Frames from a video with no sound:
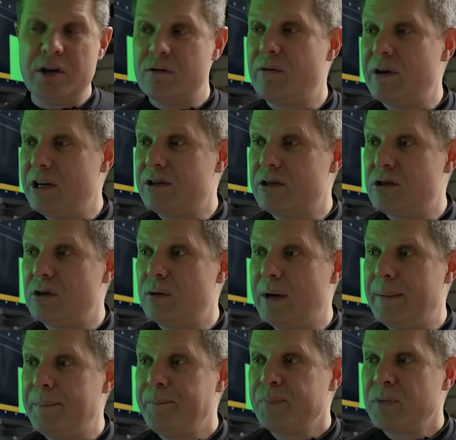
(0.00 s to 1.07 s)
and you're ready to do
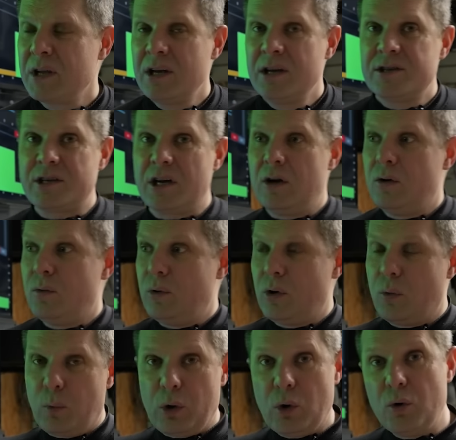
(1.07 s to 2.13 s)
it. So
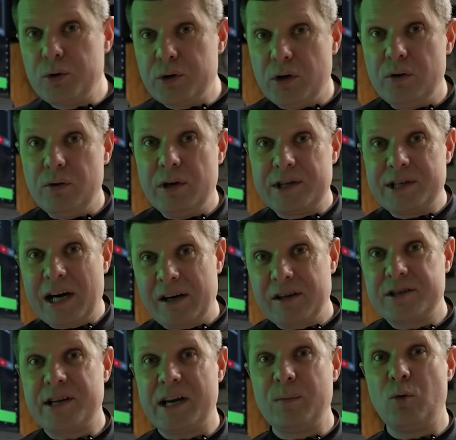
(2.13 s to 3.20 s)
we all do
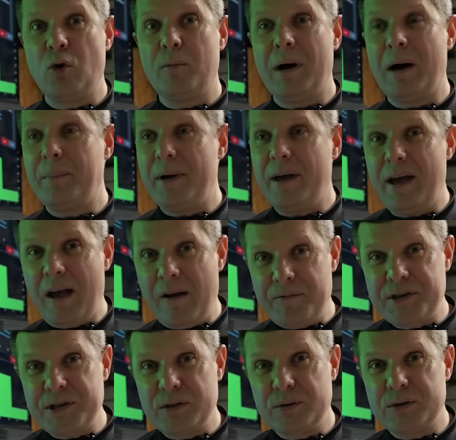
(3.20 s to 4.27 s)
exactly the same warm-up
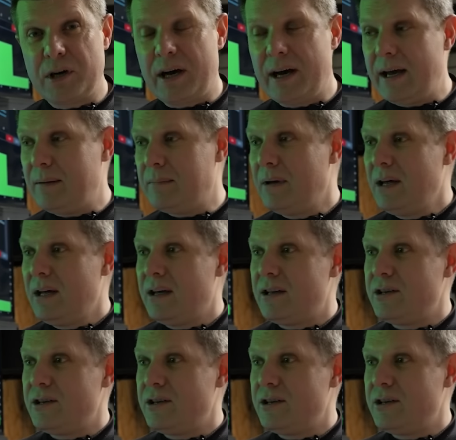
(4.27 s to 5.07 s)
every single time,